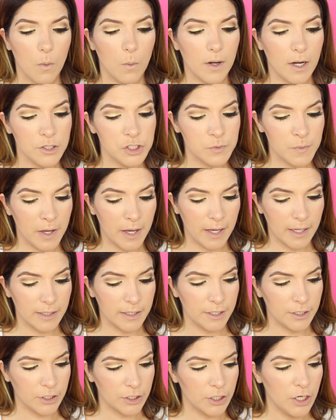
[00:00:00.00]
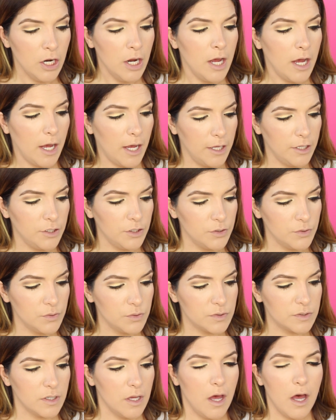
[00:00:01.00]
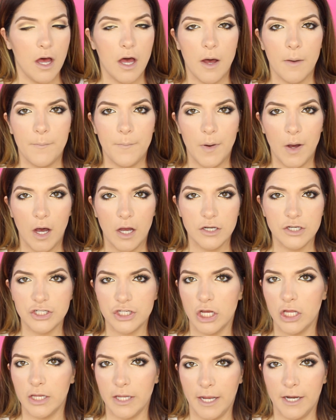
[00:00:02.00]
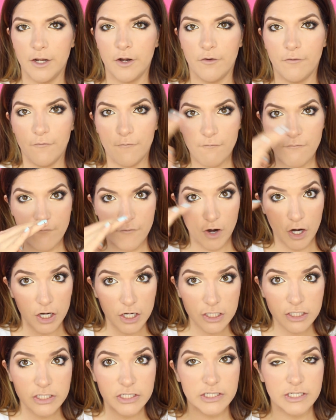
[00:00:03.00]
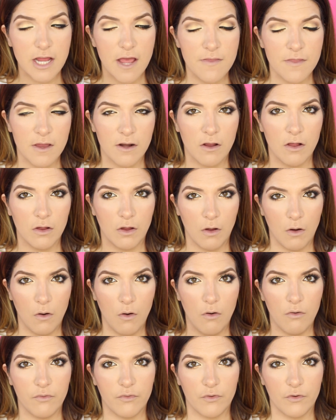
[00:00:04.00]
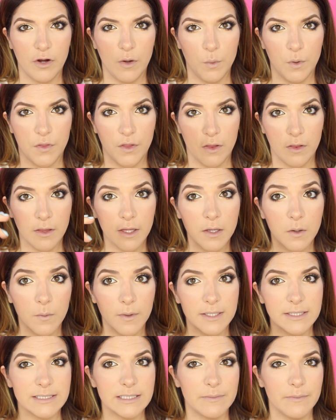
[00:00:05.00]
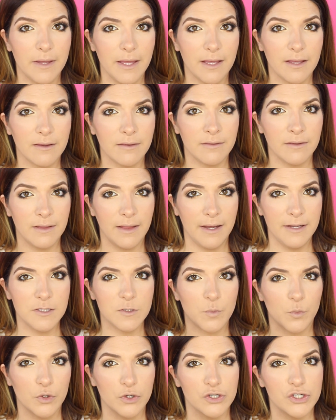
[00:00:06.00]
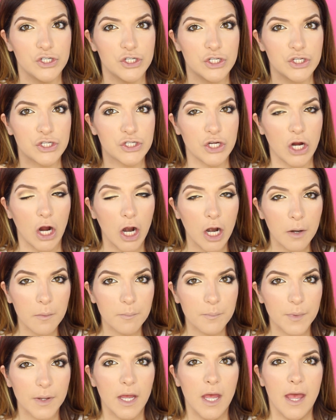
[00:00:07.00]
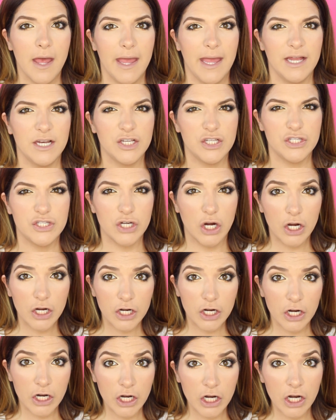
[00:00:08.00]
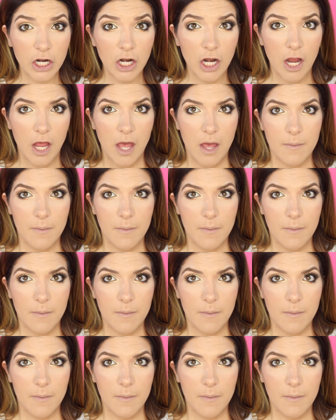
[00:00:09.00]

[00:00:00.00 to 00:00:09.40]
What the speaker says: when I do my eyeliner, I use a pot gel liner first and then I'll go over it with a liquid to make the lines more sharp and darker